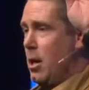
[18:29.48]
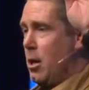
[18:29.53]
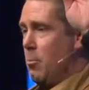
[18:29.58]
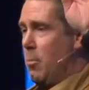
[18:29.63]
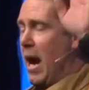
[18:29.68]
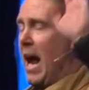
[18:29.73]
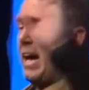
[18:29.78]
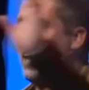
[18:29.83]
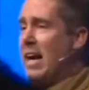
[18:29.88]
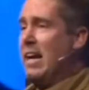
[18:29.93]

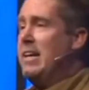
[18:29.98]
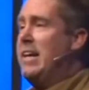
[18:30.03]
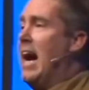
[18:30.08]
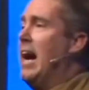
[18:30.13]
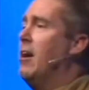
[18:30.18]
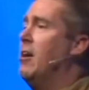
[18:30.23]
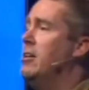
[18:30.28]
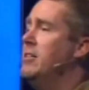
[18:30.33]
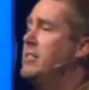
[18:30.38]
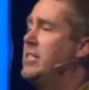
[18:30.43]
But I can
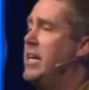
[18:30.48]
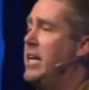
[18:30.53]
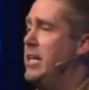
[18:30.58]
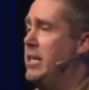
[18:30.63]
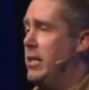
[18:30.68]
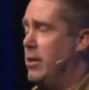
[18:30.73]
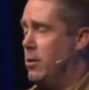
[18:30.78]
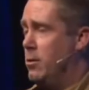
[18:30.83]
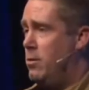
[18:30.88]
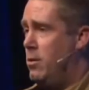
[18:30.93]
guarantee
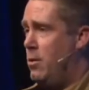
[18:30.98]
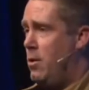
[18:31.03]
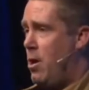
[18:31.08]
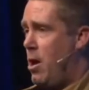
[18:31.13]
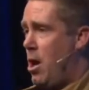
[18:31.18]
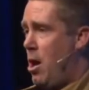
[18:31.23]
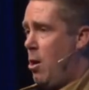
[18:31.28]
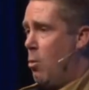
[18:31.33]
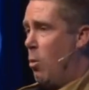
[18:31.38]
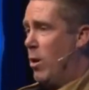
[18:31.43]
you,
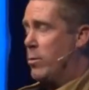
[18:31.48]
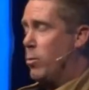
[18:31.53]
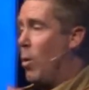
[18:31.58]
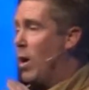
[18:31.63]
with